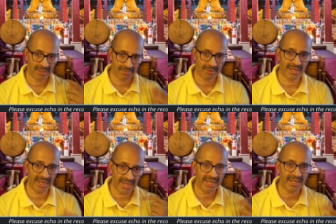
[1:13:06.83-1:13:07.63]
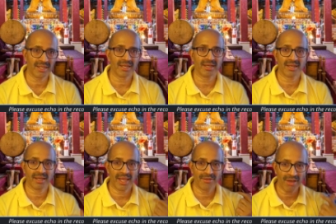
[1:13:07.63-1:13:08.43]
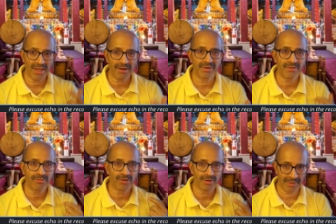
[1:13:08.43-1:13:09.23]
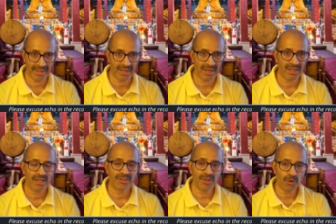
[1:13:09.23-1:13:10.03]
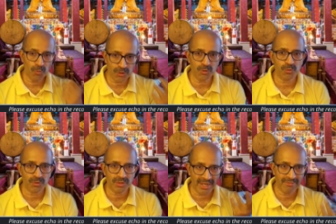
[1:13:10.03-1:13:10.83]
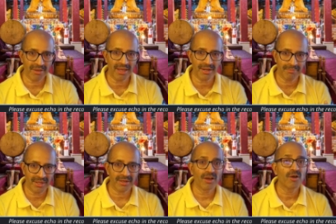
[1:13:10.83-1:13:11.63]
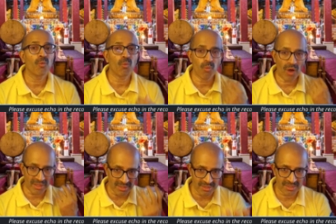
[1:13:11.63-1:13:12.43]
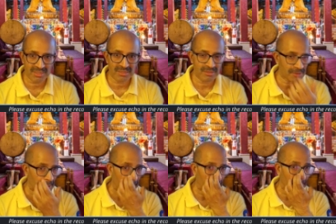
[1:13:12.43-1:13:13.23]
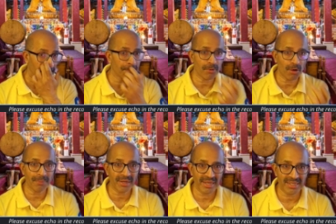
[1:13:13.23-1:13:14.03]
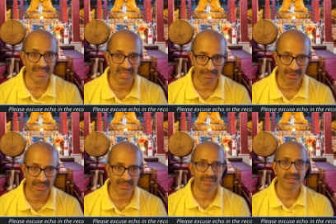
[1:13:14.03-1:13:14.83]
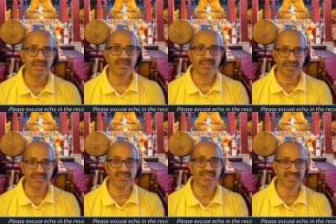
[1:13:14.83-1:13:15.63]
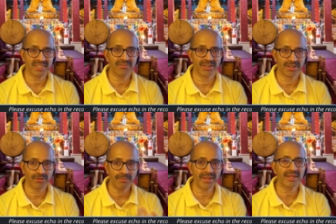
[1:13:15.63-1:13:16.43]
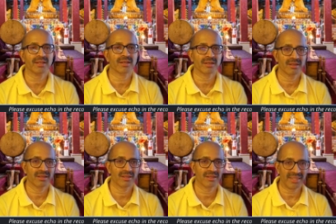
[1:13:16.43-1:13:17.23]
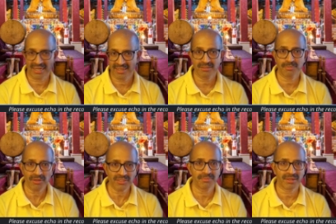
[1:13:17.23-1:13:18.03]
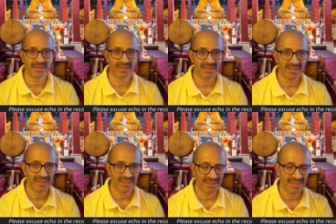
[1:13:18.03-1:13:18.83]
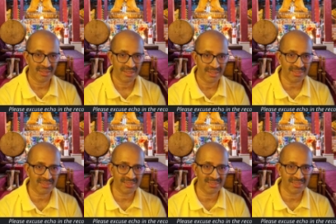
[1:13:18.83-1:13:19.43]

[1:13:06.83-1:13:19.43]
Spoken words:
creating environment for a male, the utu, the environment, once properly established, turns itself into a male. That is possible. Yes.